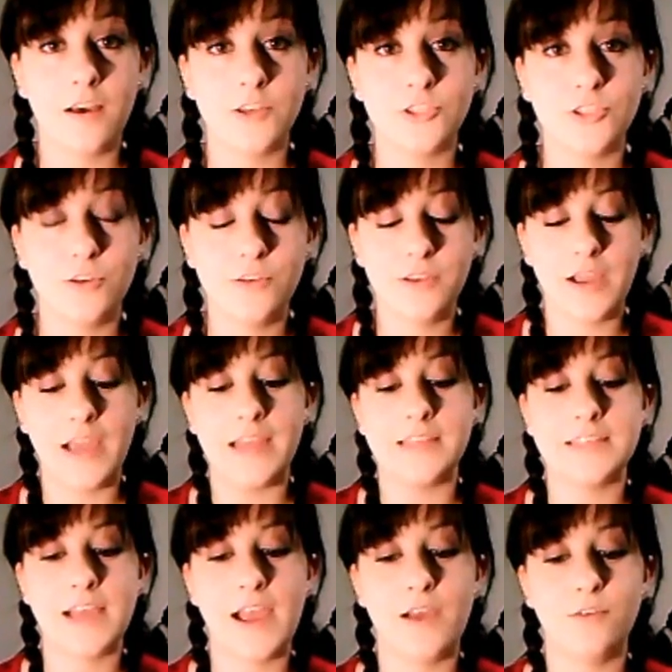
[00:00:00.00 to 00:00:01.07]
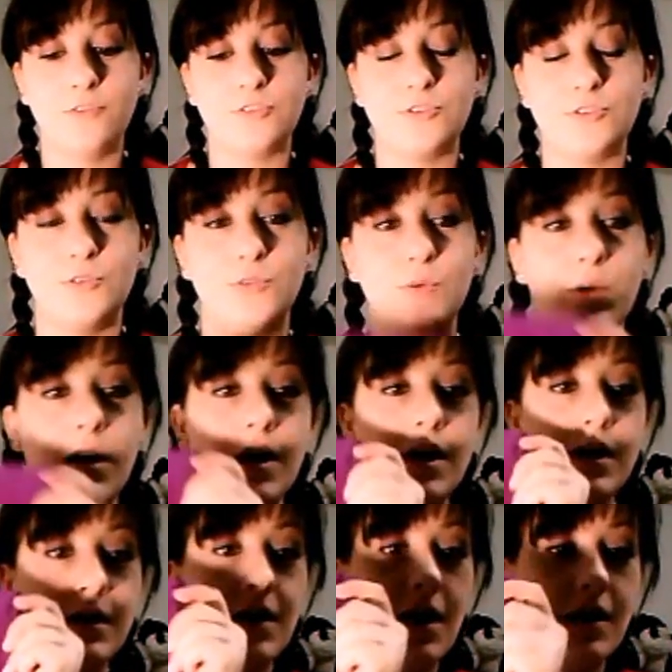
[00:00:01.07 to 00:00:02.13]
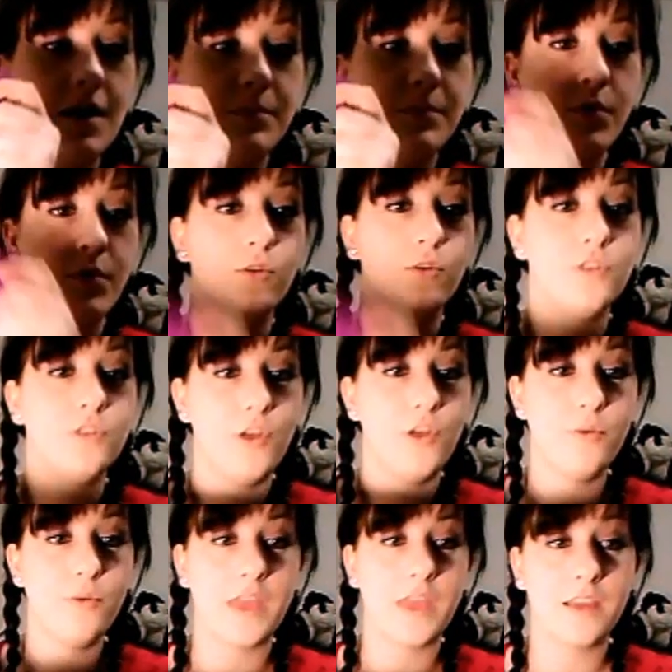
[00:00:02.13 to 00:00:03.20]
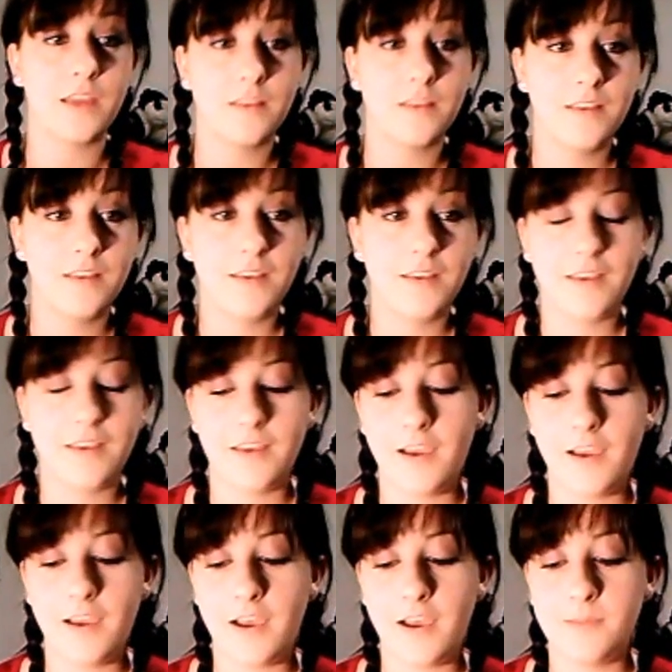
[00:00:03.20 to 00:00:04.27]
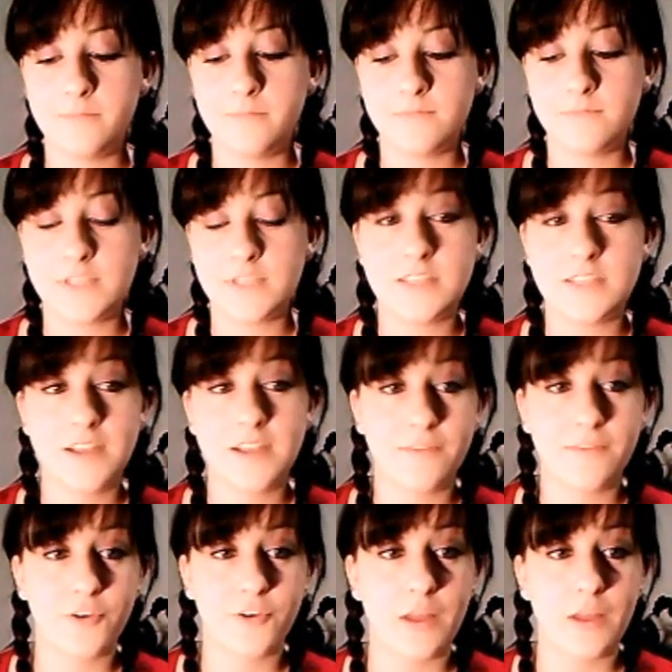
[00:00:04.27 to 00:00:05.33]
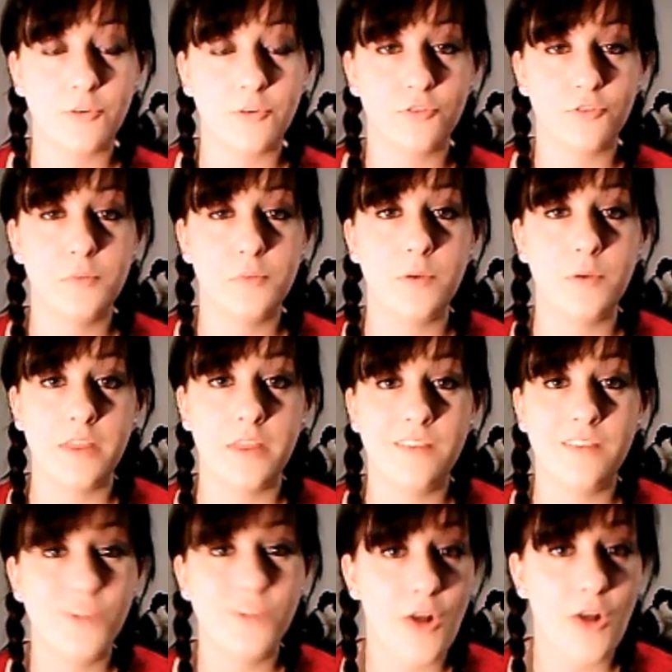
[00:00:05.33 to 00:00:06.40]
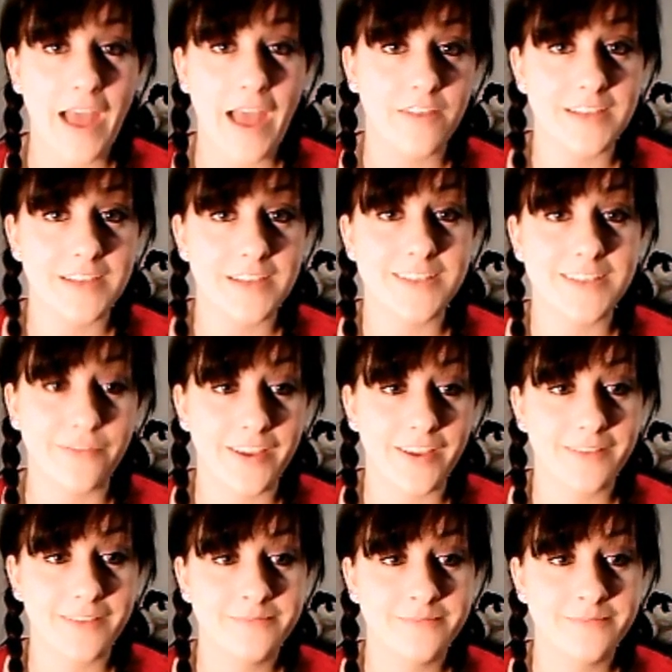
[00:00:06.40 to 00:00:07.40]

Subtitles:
I'll show you guys how to cut up old clothing to stuff your amigurumi with if you don't have any stuffing.